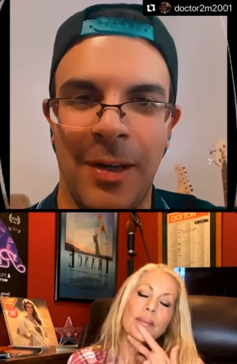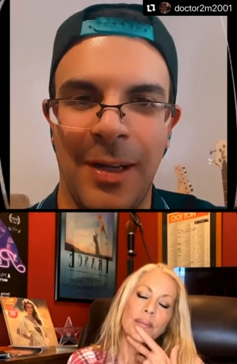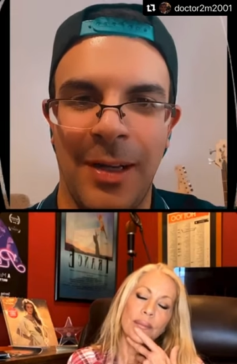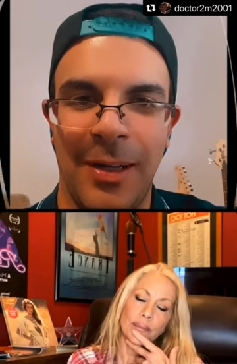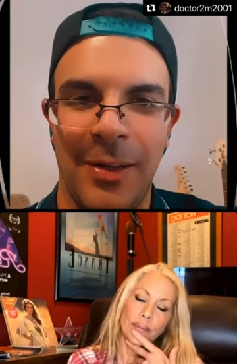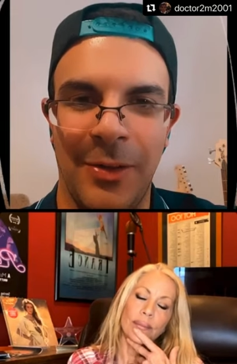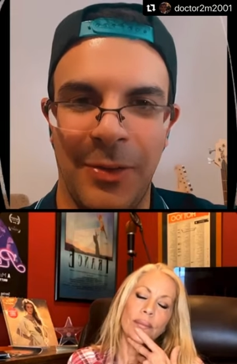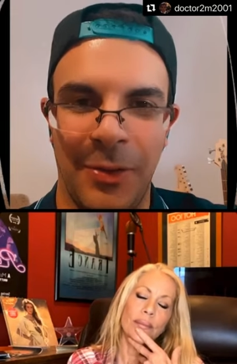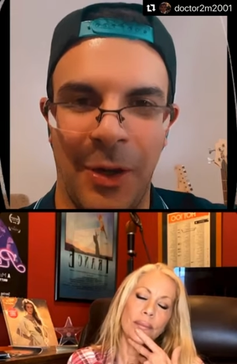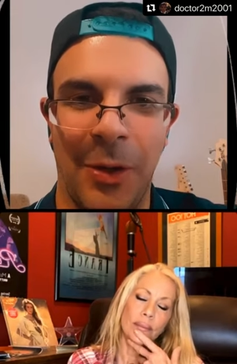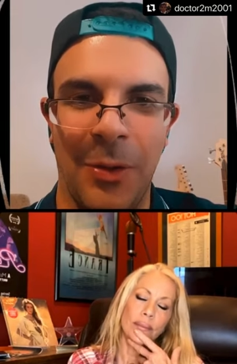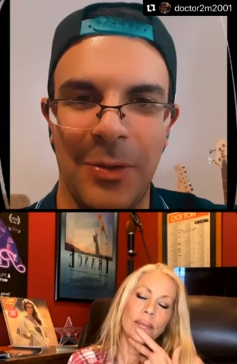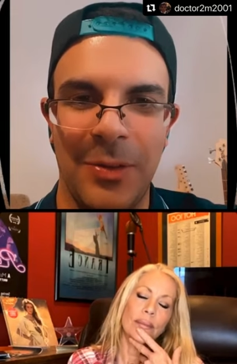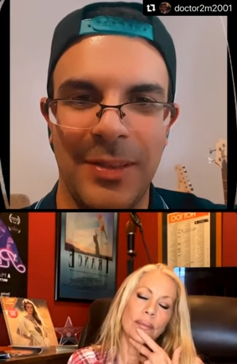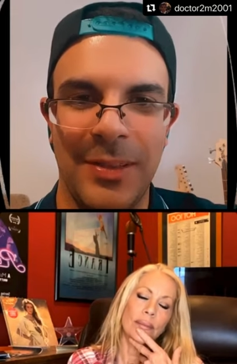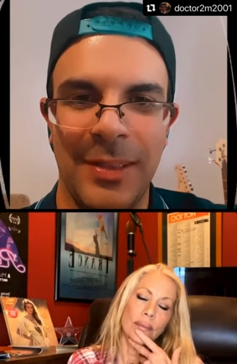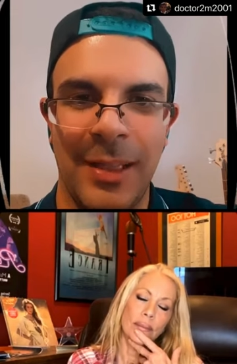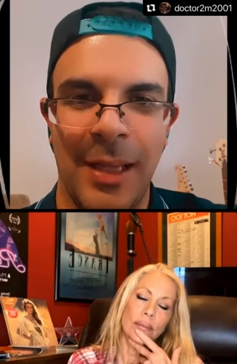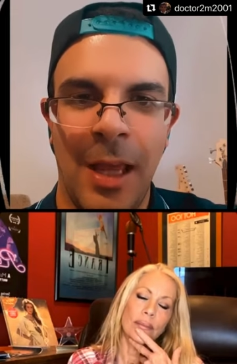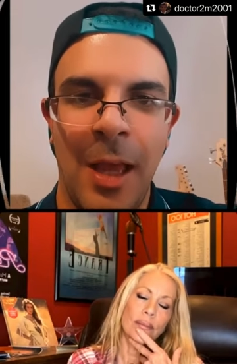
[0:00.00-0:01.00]
Speaker 1: roles,
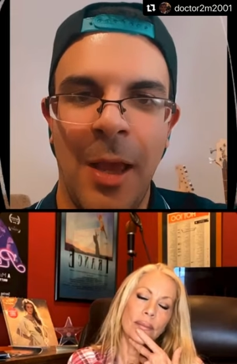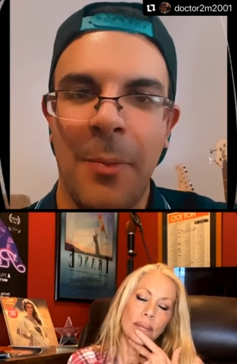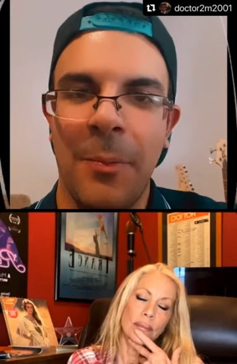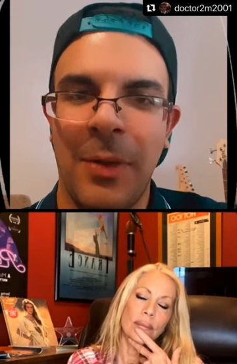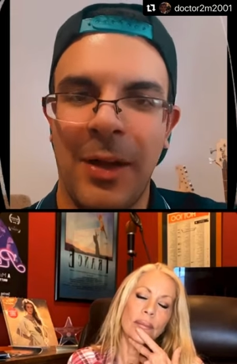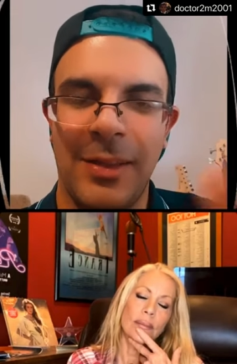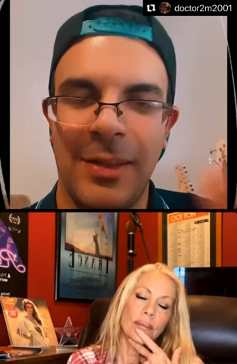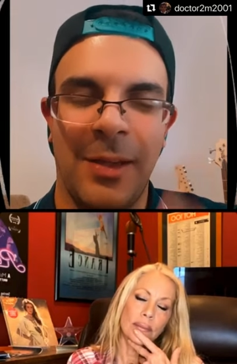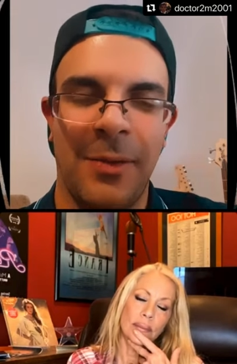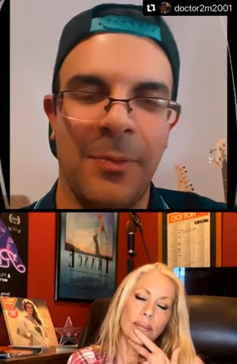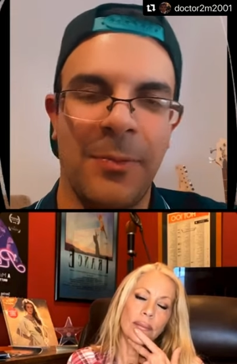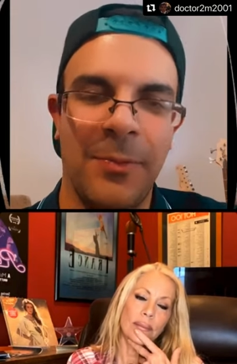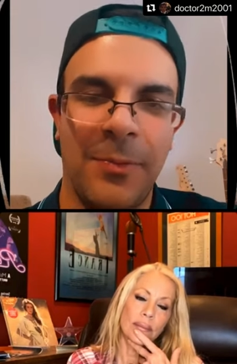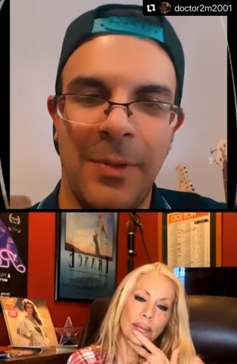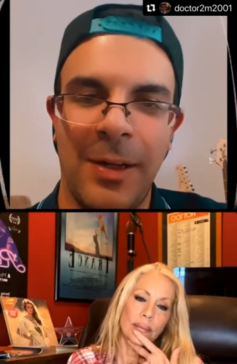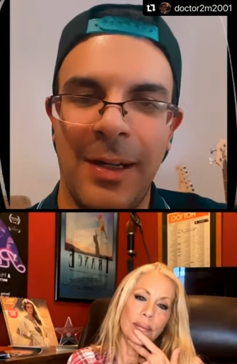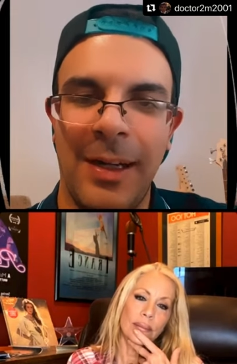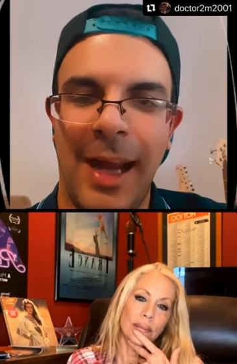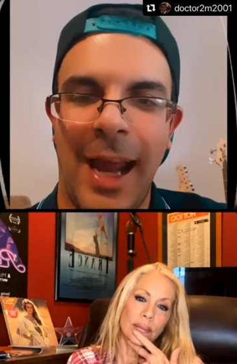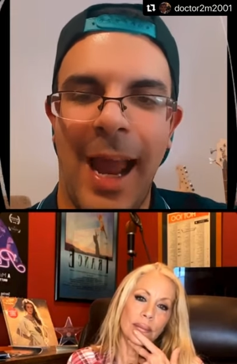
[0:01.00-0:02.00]
but I'm very
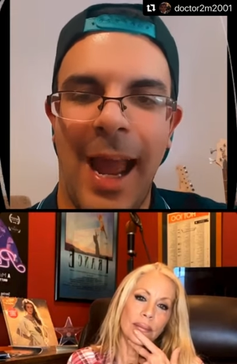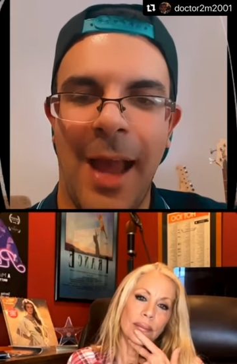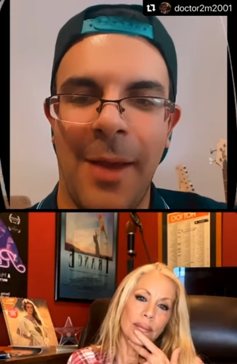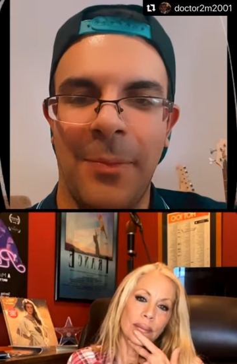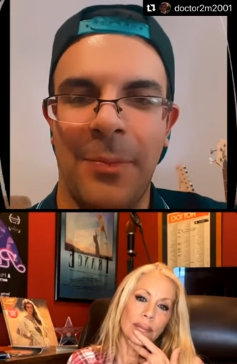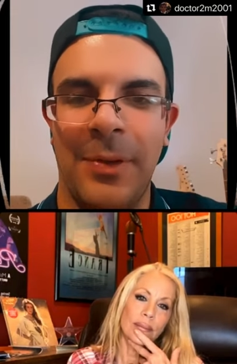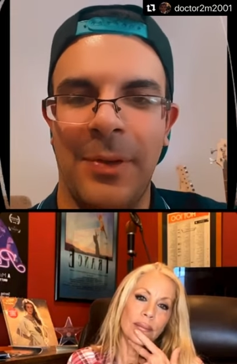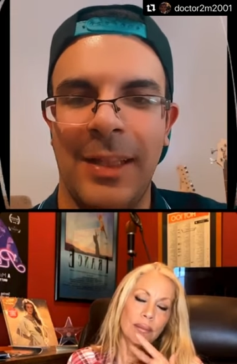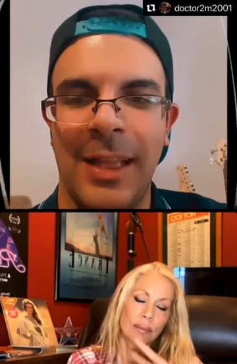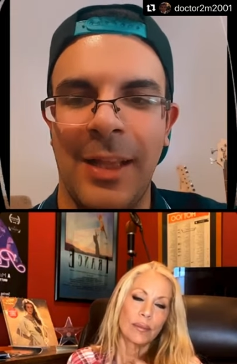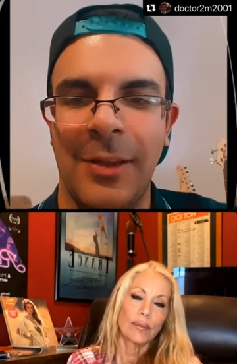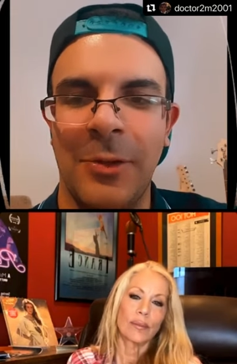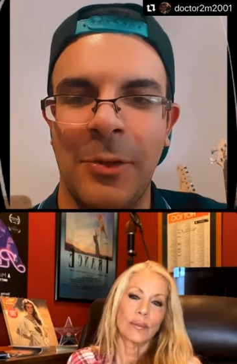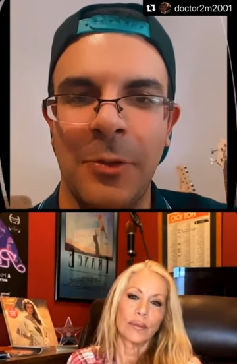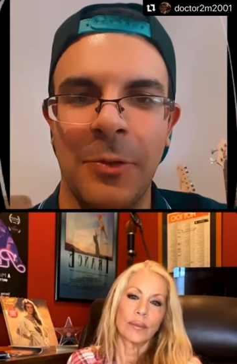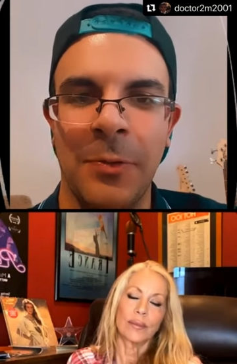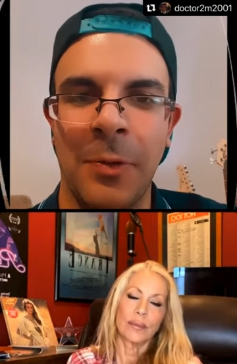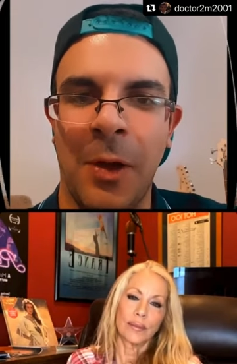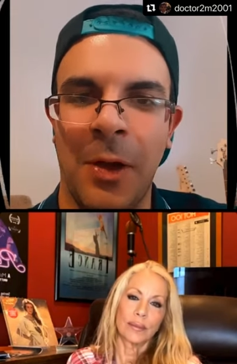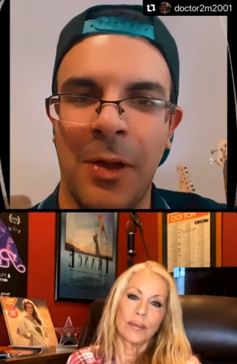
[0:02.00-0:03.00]
happy that you
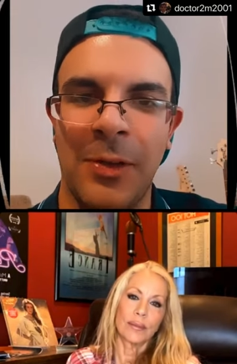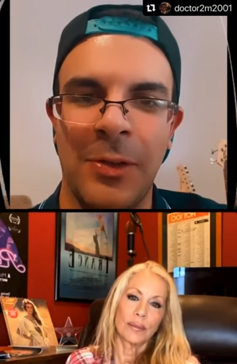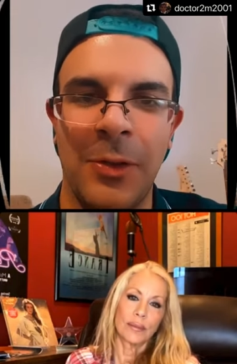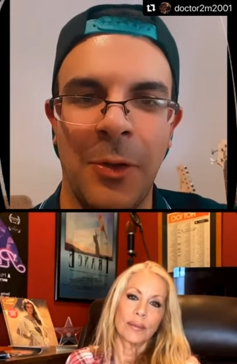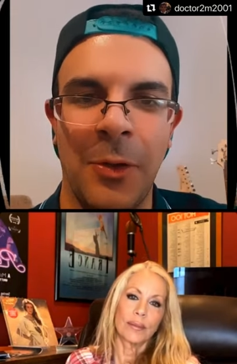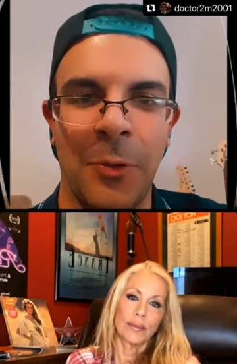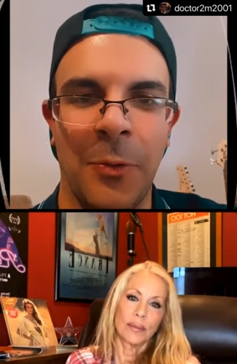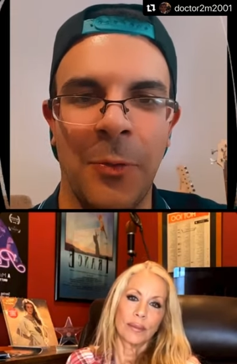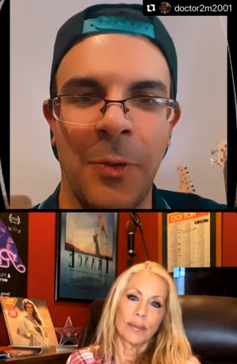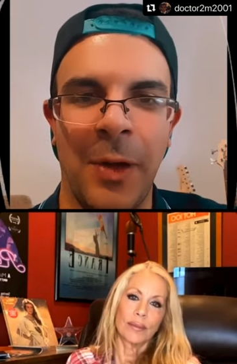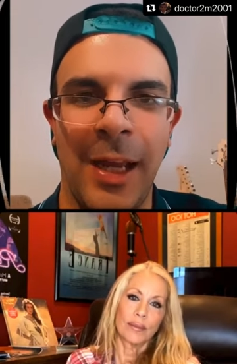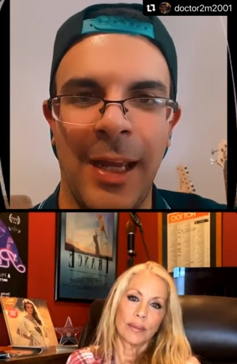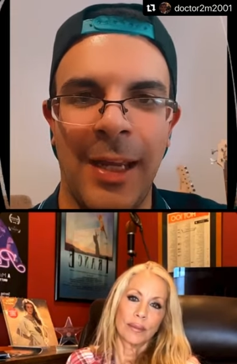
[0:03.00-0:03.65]
found your way,